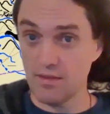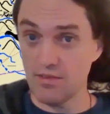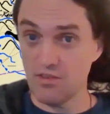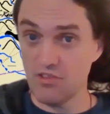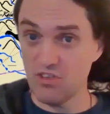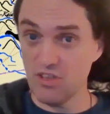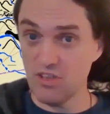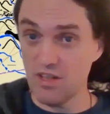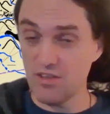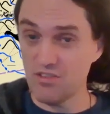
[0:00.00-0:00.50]

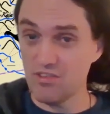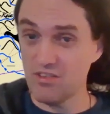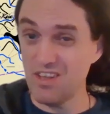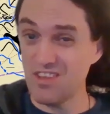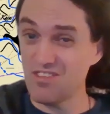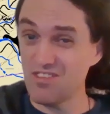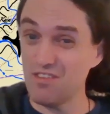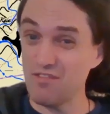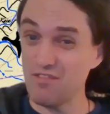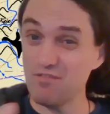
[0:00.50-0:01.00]
See, that's
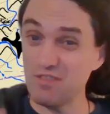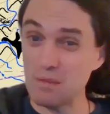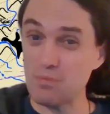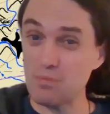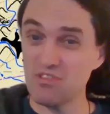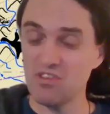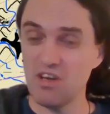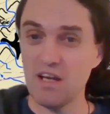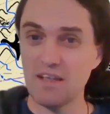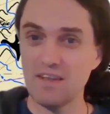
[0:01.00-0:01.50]
the flip
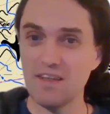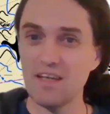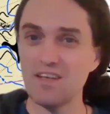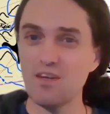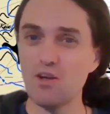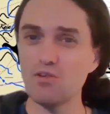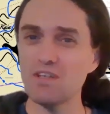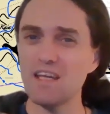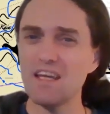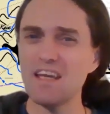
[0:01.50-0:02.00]
side. They
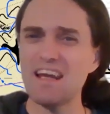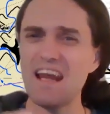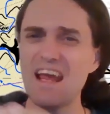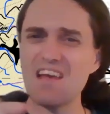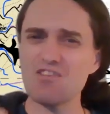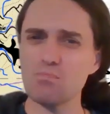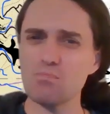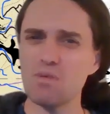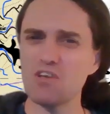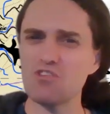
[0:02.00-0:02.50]
don't get
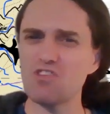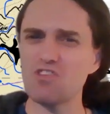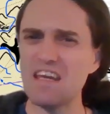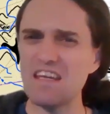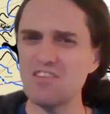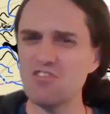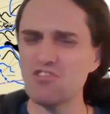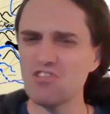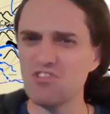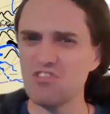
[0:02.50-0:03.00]
as much
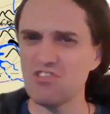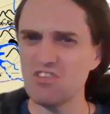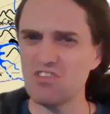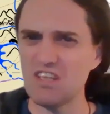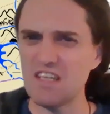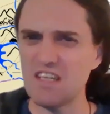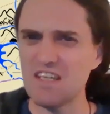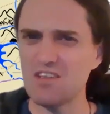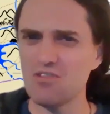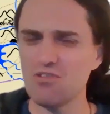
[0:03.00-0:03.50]

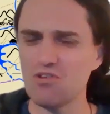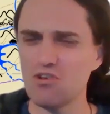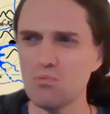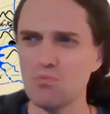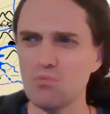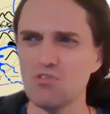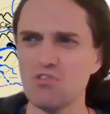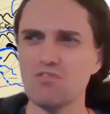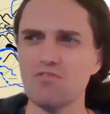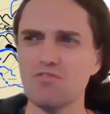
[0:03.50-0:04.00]
agency in
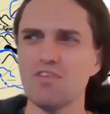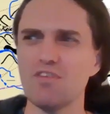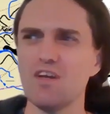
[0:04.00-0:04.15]
terms of,